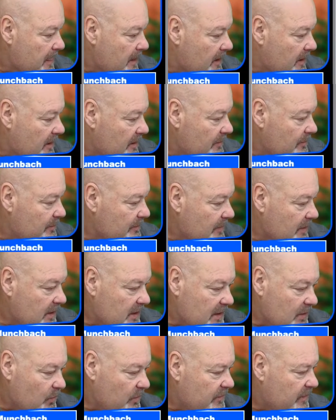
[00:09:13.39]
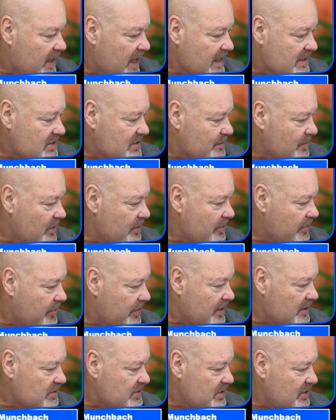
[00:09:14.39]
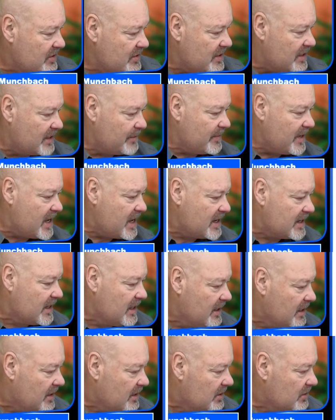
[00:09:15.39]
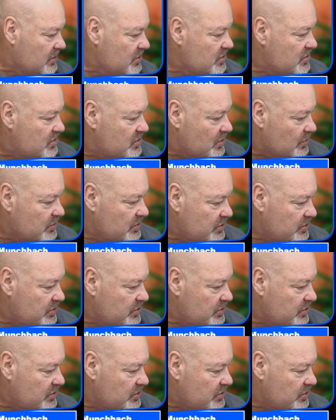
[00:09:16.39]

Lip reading: Um, we've got some other things here that I'm not so